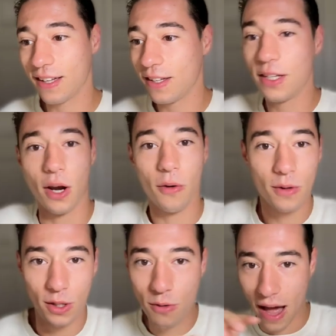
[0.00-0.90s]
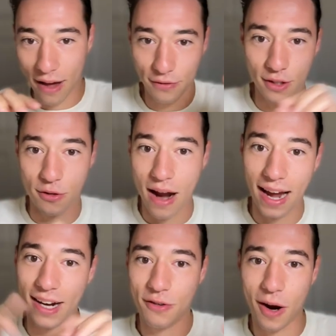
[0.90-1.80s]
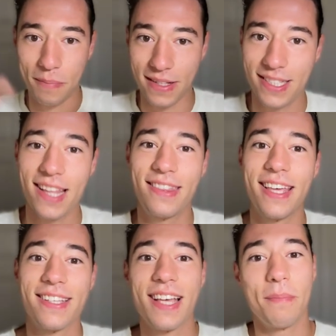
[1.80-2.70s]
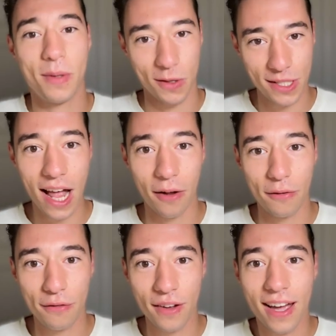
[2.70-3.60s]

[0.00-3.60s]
you know you have to drag and drop and set things up yourself